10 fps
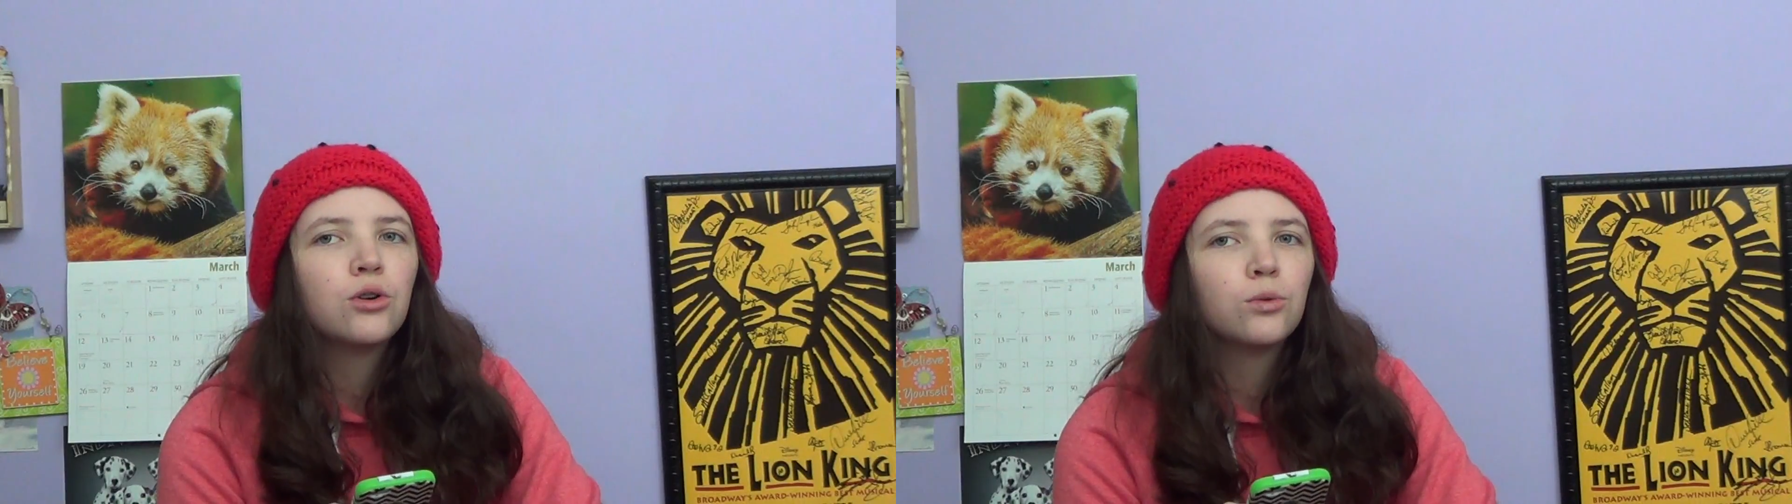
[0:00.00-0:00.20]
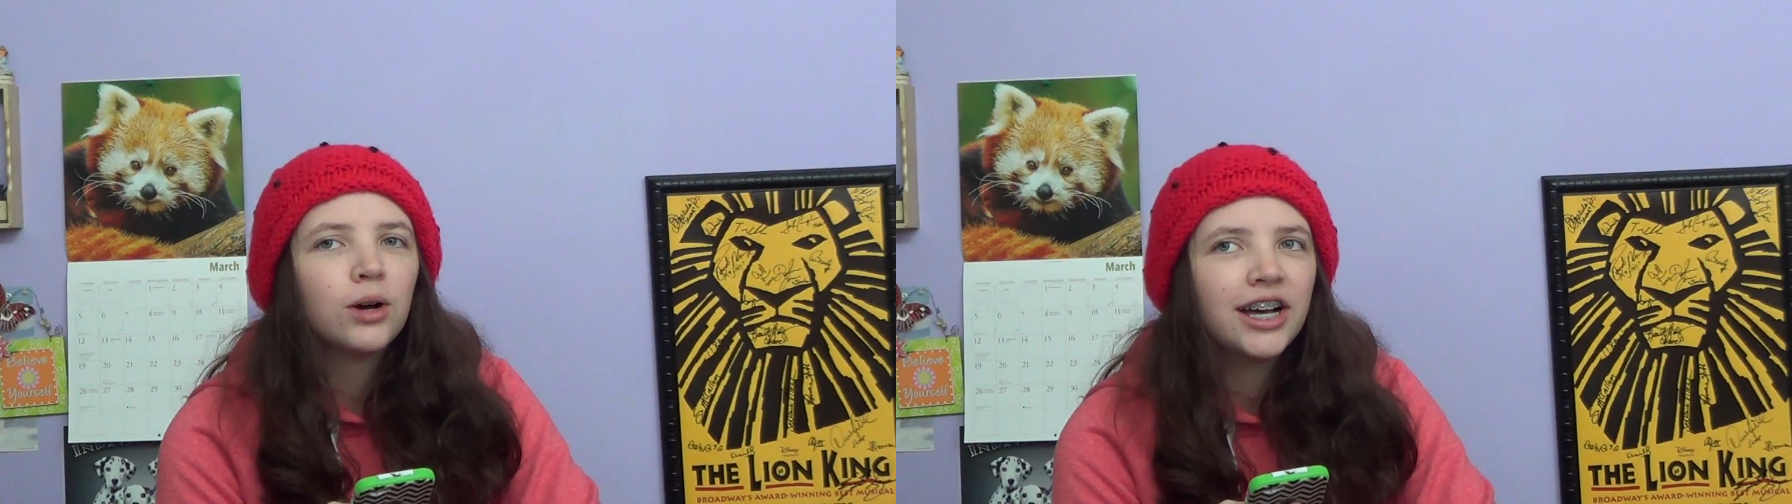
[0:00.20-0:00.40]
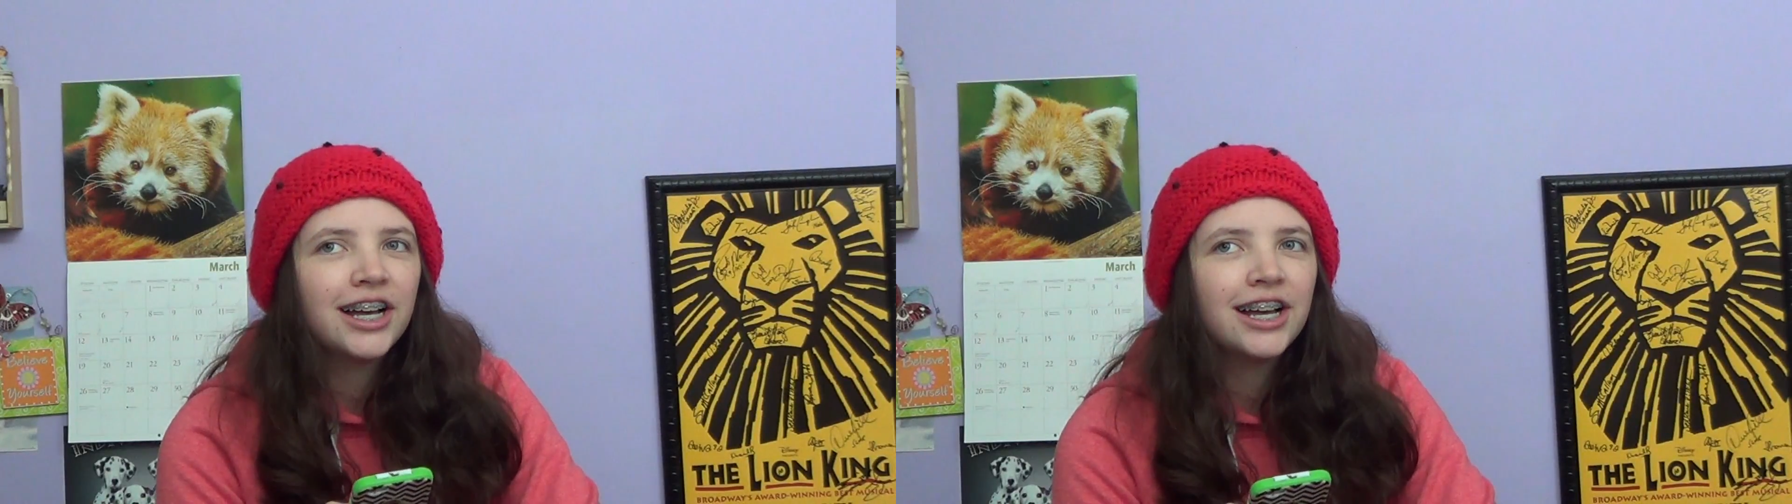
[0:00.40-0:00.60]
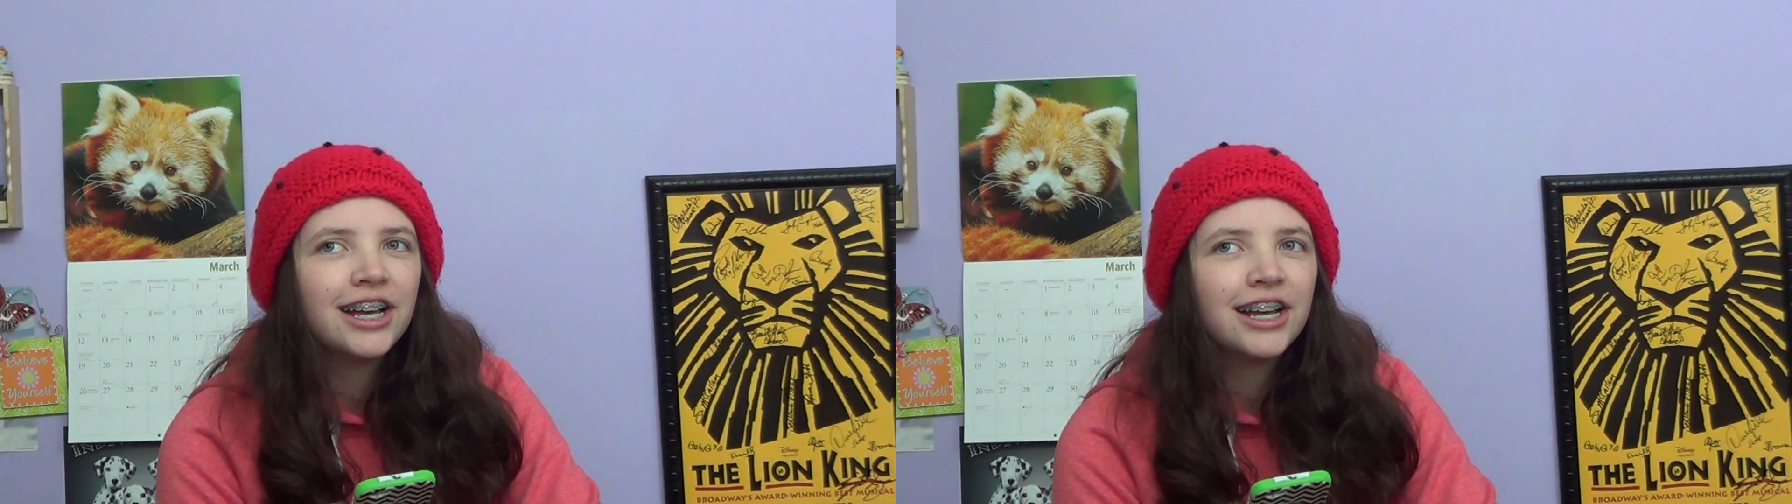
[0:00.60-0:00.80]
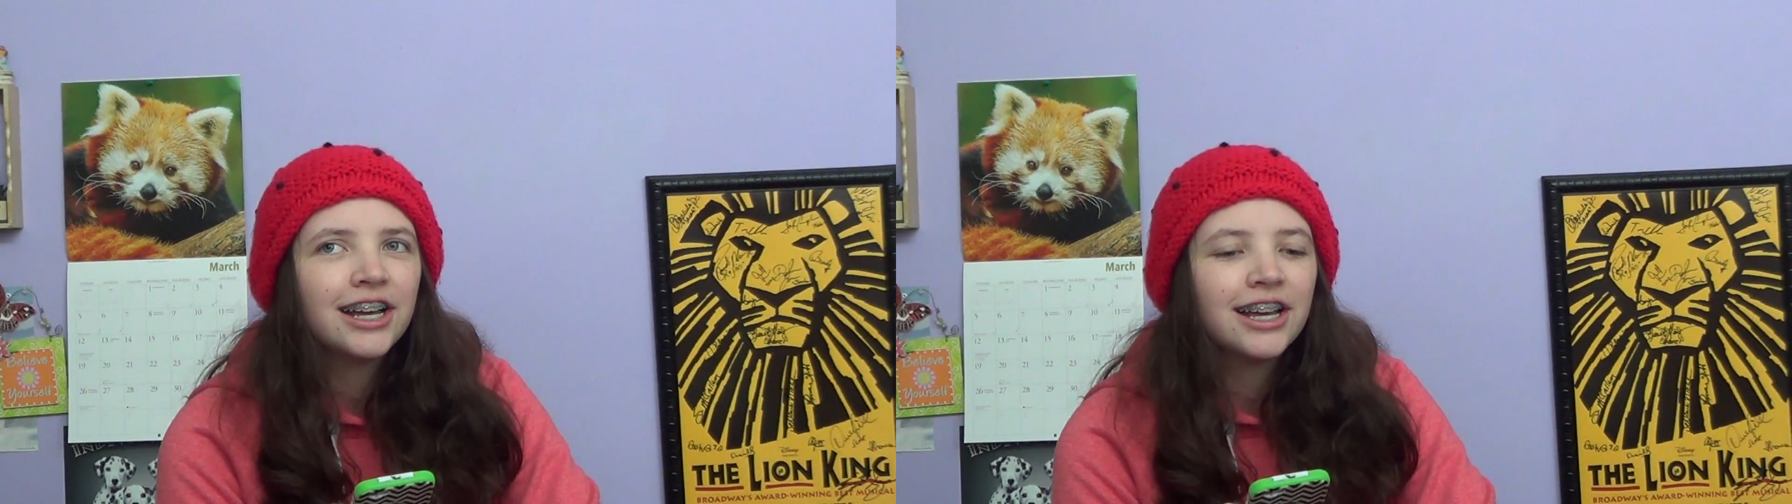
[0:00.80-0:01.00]

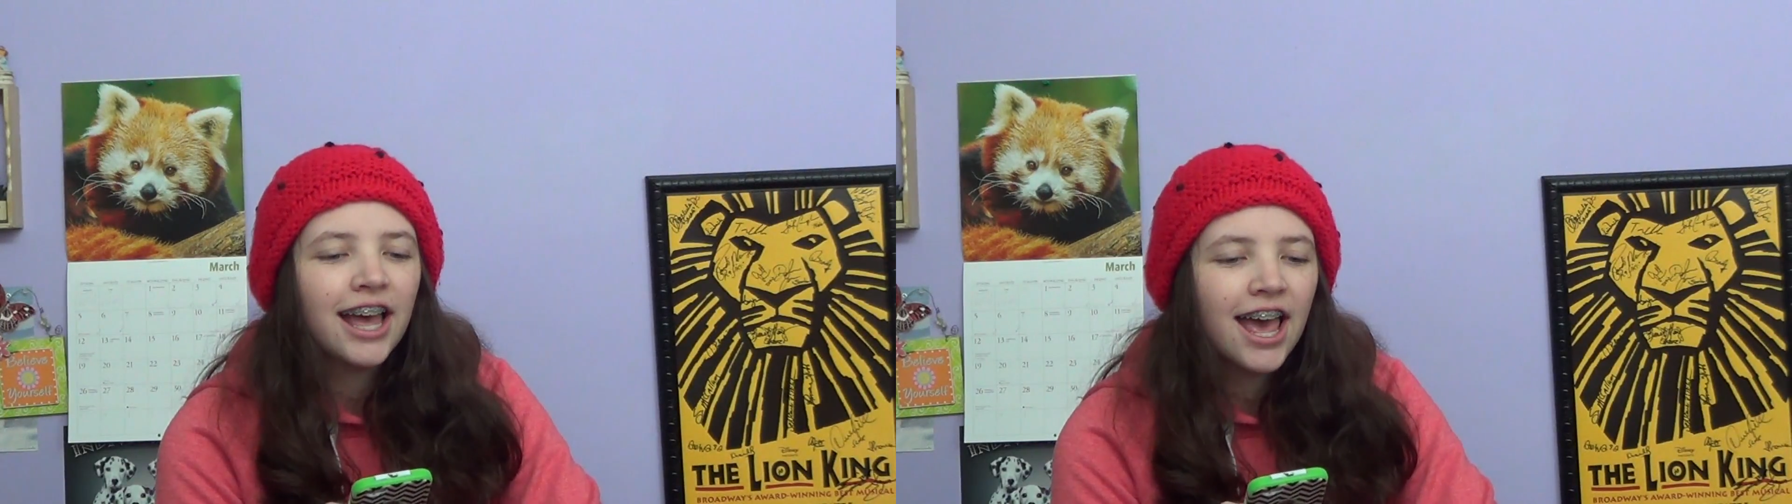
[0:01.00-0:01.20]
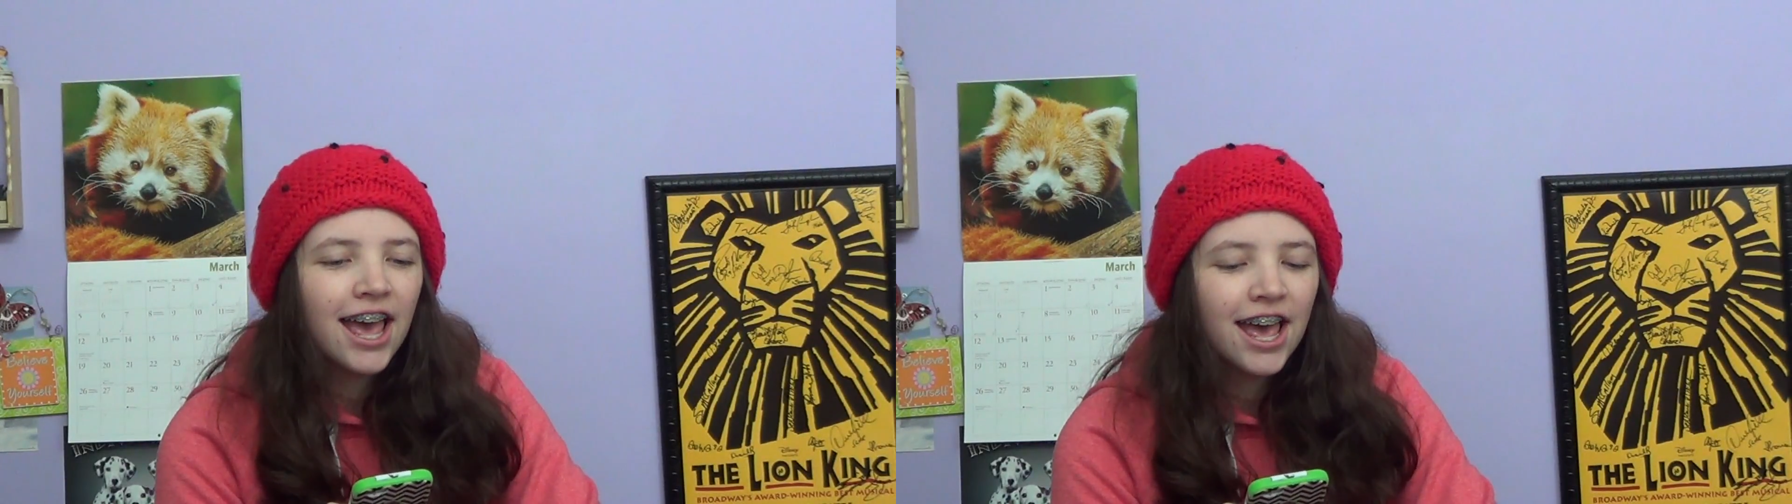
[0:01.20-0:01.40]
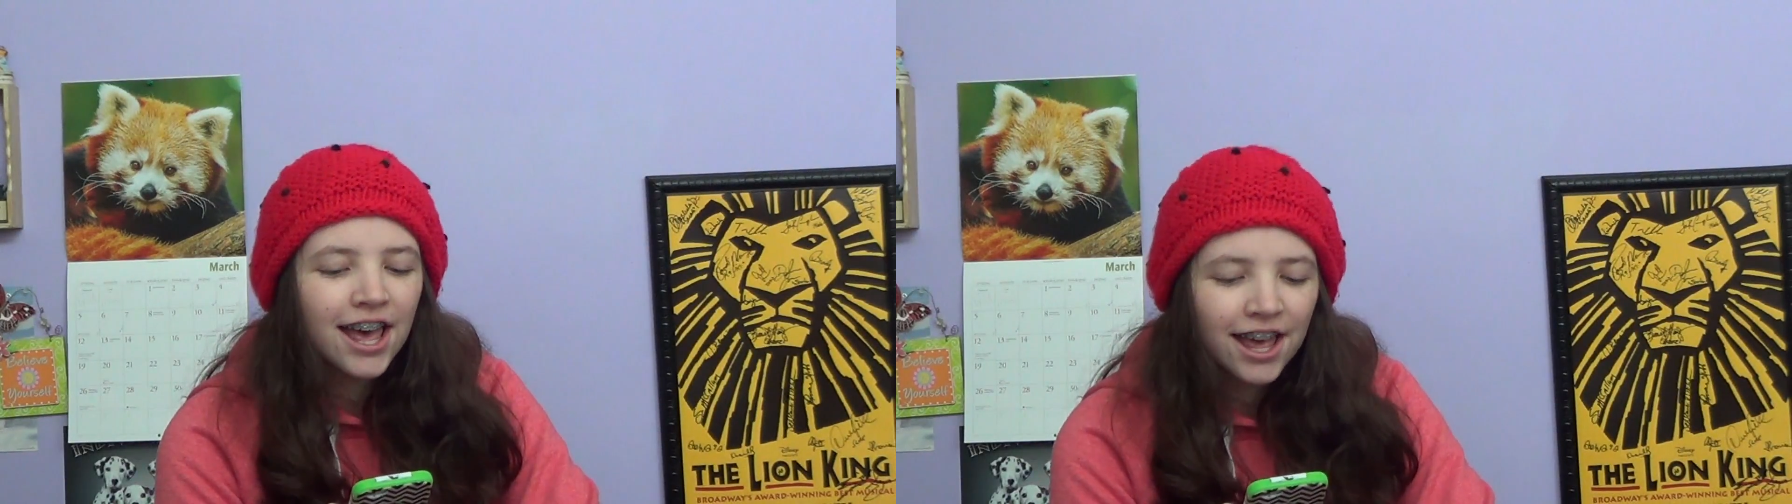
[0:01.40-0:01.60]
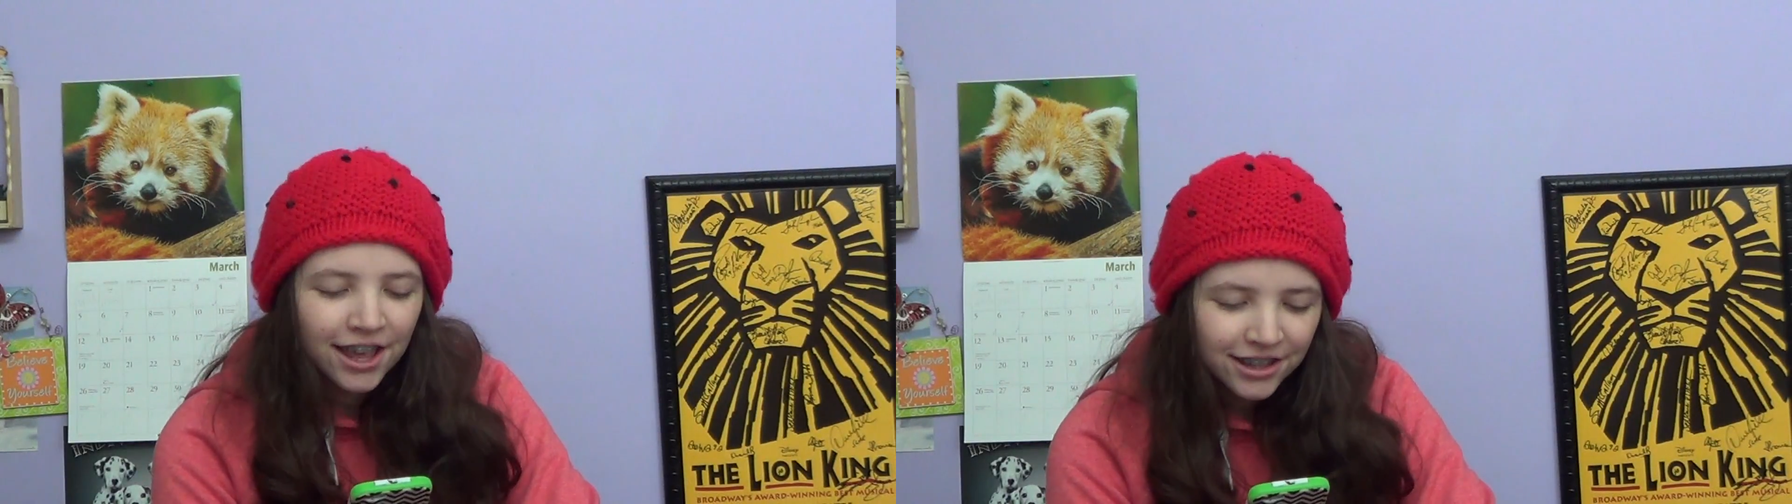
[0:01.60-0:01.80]
way, yeah!